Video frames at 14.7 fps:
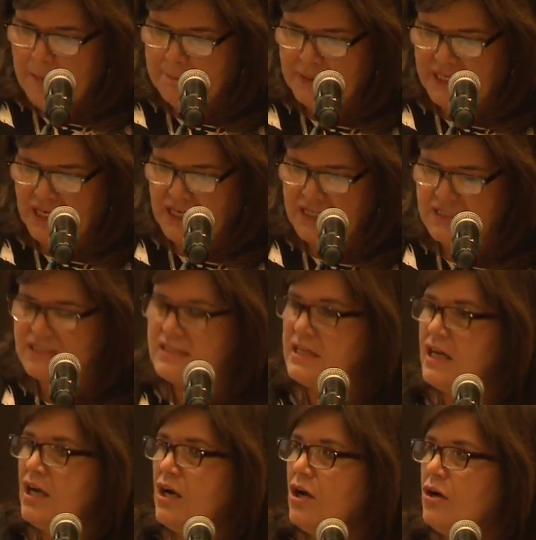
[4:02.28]
because
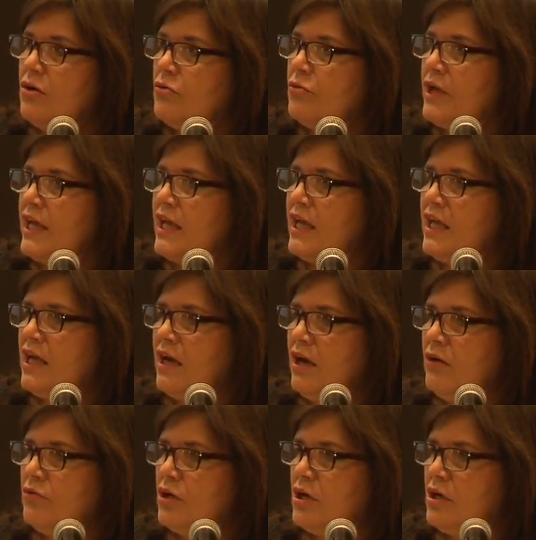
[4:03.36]
we
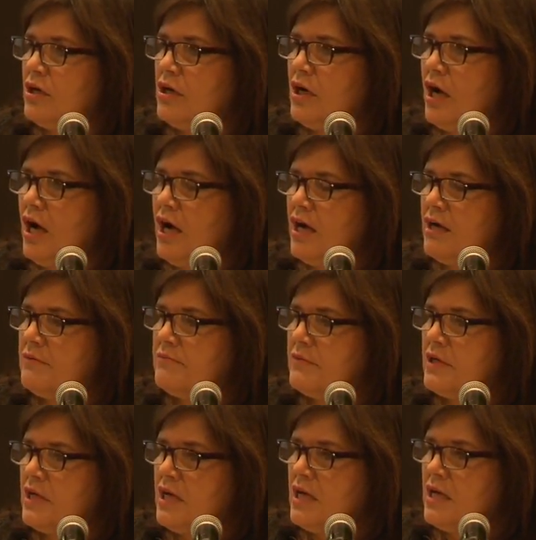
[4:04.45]
were,
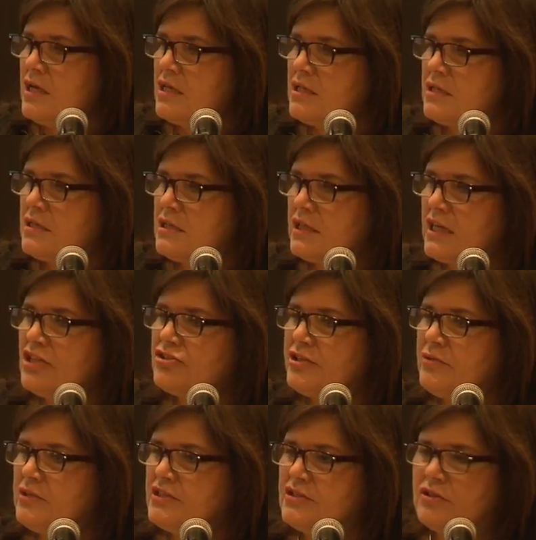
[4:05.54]
the
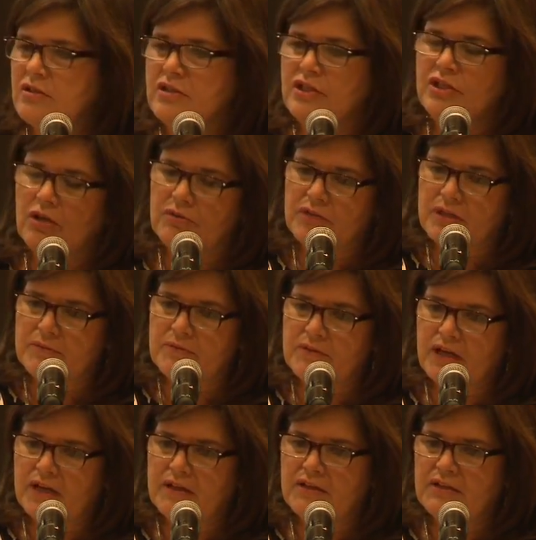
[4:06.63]
country was, you know,
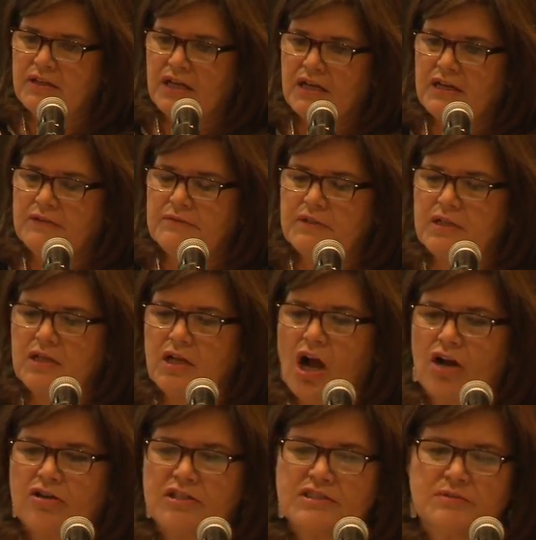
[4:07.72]
the
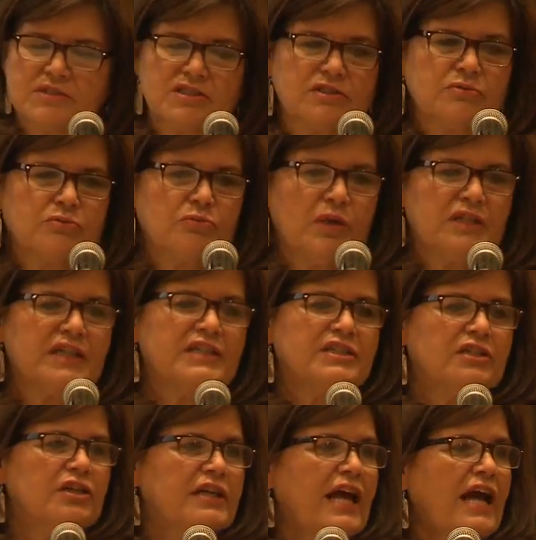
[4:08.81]
Congress was willing
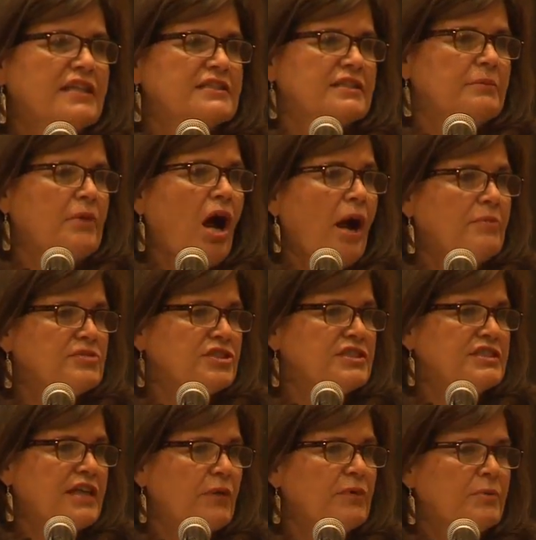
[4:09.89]
to look at some
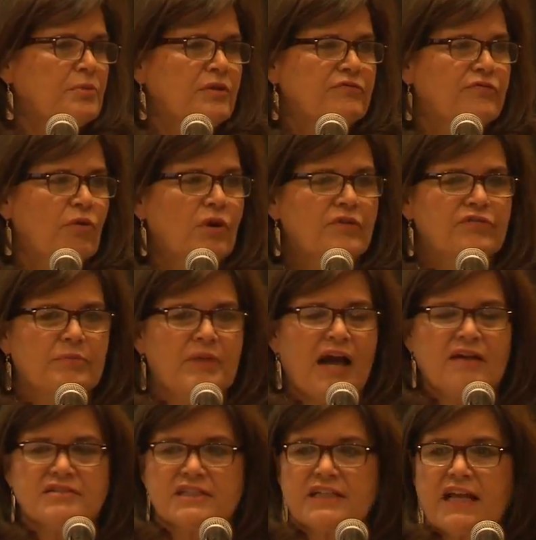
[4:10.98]
options that we put forward from the
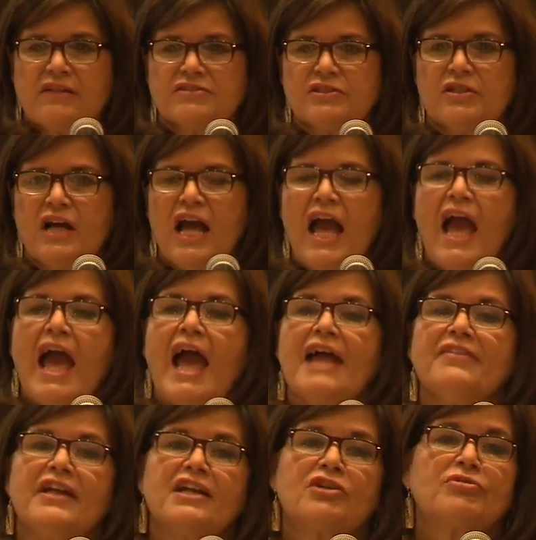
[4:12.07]
Housing Council,
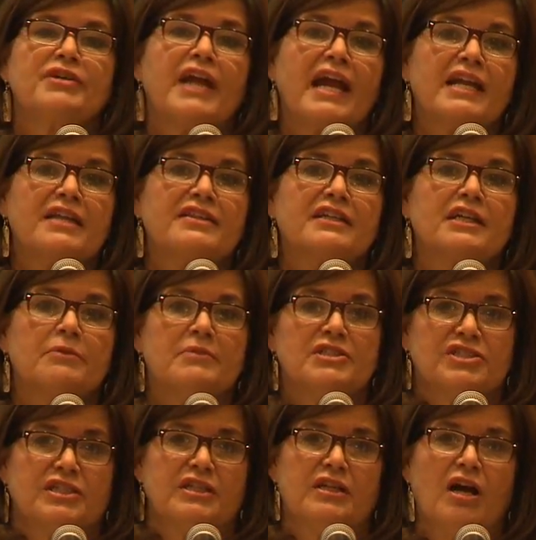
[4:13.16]
and they created the
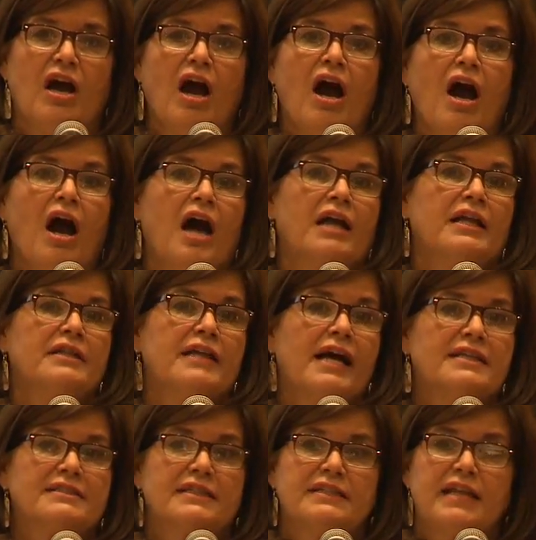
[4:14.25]
Commission on
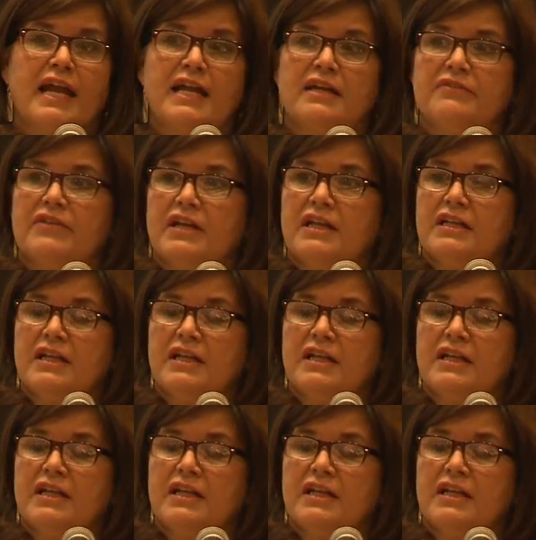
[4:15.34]
Alaska Native